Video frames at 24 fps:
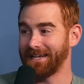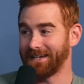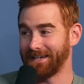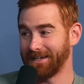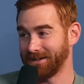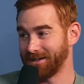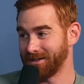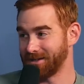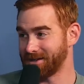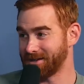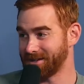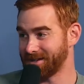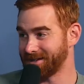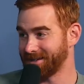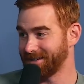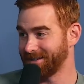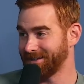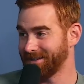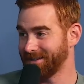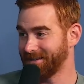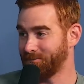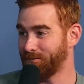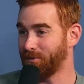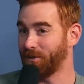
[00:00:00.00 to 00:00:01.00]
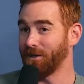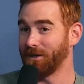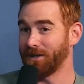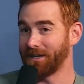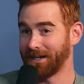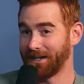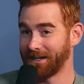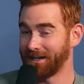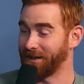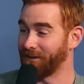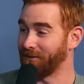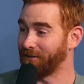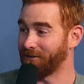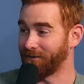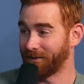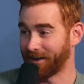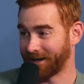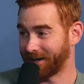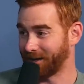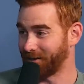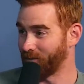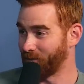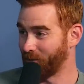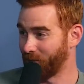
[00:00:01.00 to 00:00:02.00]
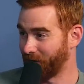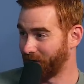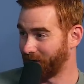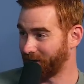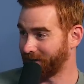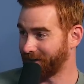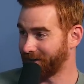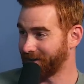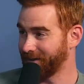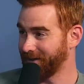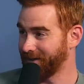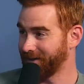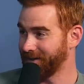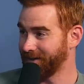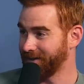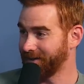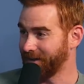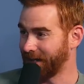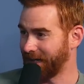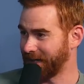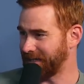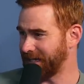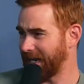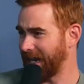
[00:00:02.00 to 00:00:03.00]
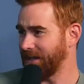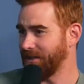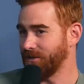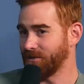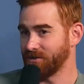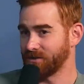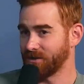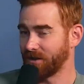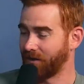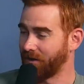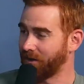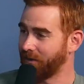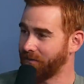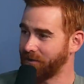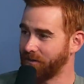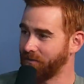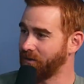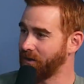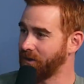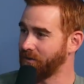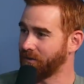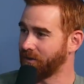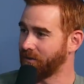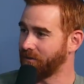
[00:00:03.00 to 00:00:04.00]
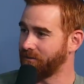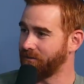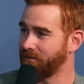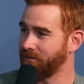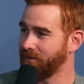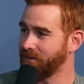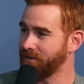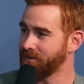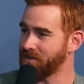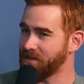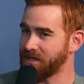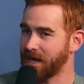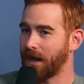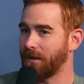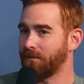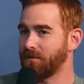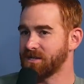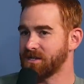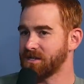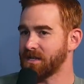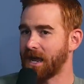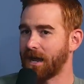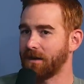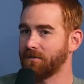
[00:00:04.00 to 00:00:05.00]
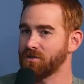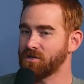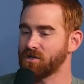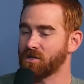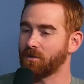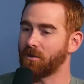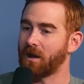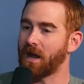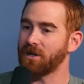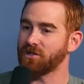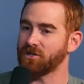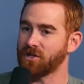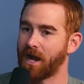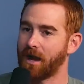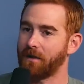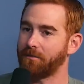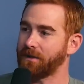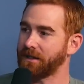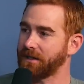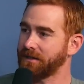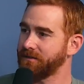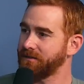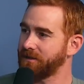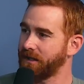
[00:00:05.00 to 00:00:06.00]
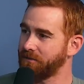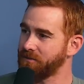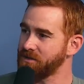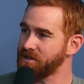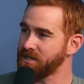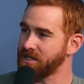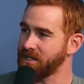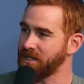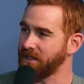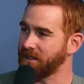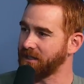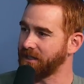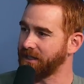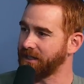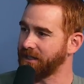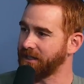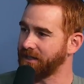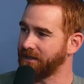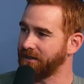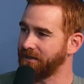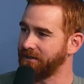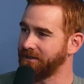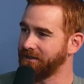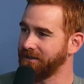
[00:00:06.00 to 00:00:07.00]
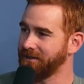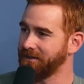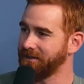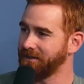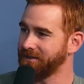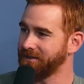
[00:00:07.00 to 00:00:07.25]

is putting in the fucking work at 10 years old. I mean, we were. I was garage hopping. I was stealing and